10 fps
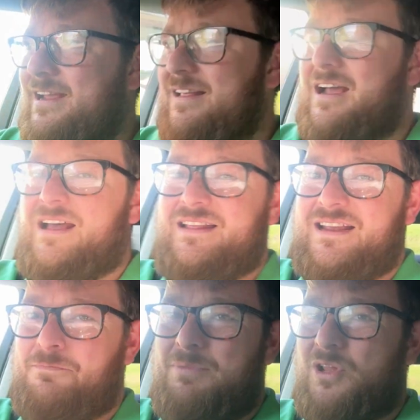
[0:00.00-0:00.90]
it
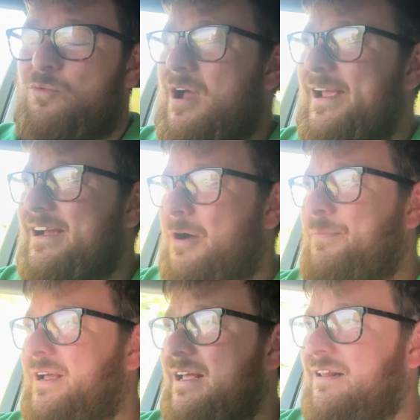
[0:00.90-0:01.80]
can pull away up
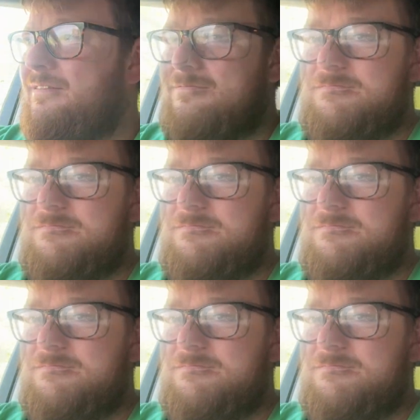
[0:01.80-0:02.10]
a hill.